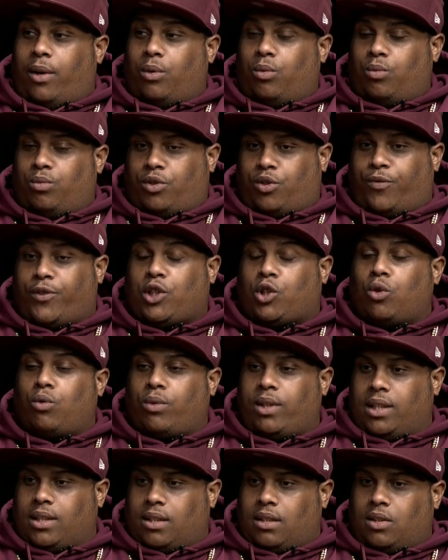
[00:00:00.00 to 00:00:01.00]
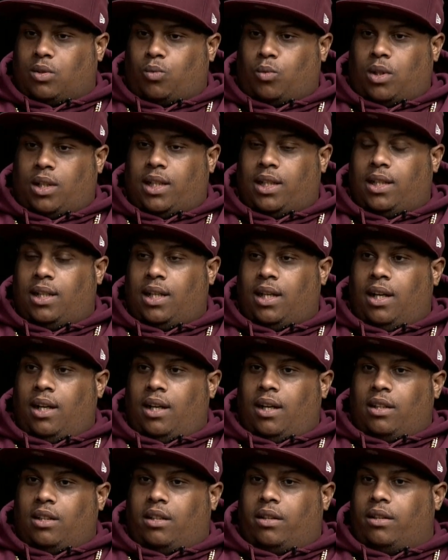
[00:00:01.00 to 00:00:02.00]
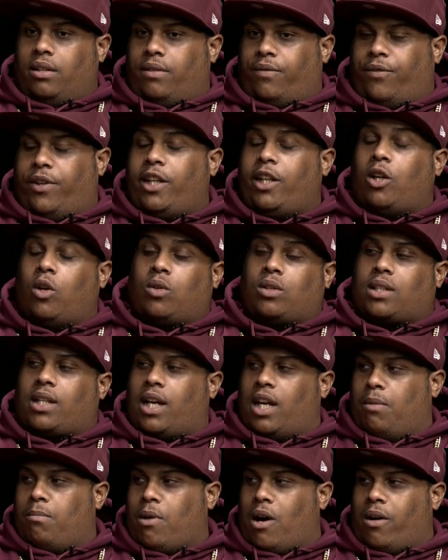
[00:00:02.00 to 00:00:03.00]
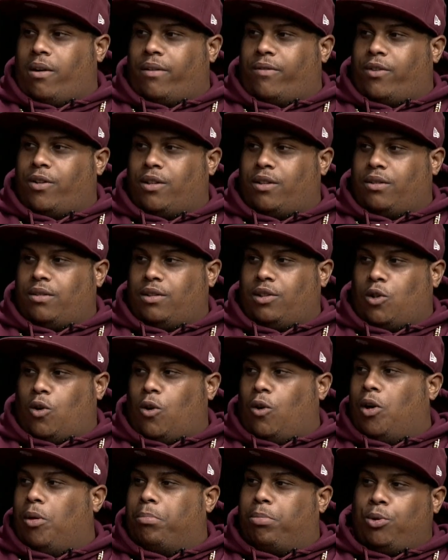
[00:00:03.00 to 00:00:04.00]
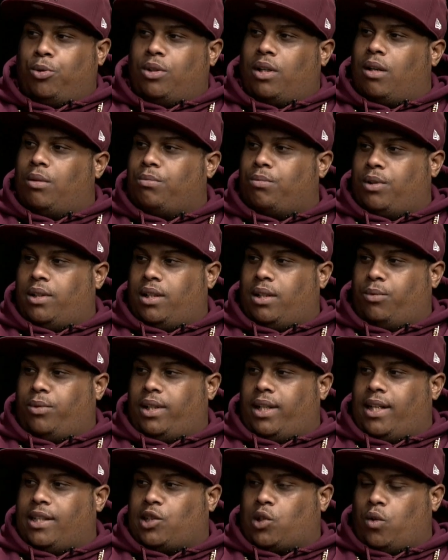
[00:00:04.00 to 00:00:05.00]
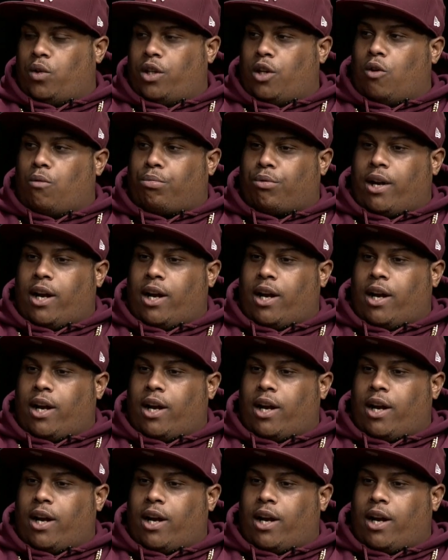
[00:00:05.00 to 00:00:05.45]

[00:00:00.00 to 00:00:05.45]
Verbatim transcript: that for two reasons one the videos came out of her you know all boot up with, with mm-hmm. antonio mm-hmm.